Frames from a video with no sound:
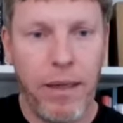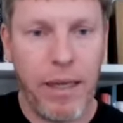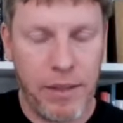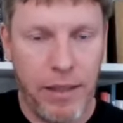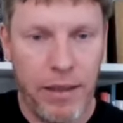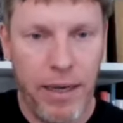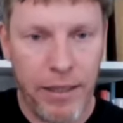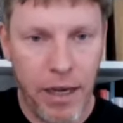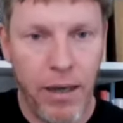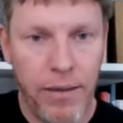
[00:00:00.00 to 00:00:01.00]
It's a
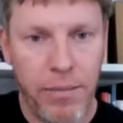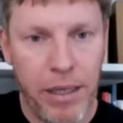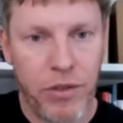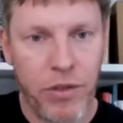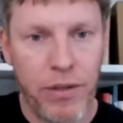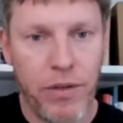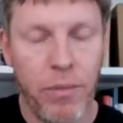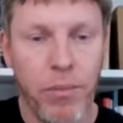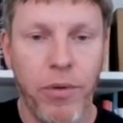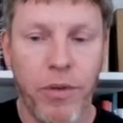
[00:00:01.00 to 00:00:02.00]
non-dimensionless
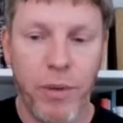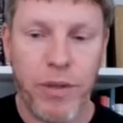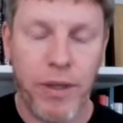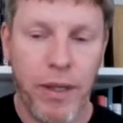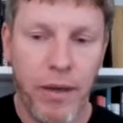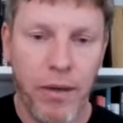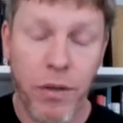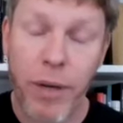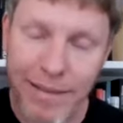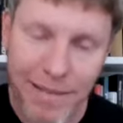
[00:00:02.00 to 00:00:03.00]
number. So it's a
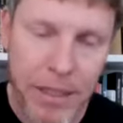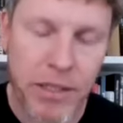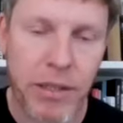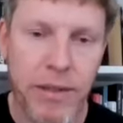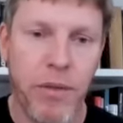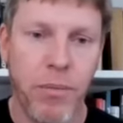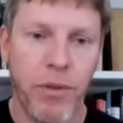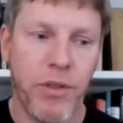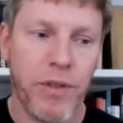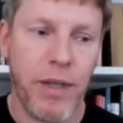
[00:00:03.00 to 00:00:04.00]
dimensionless
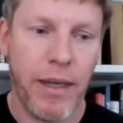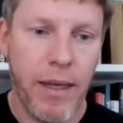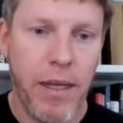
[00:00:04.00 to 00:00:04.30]
number, I should say.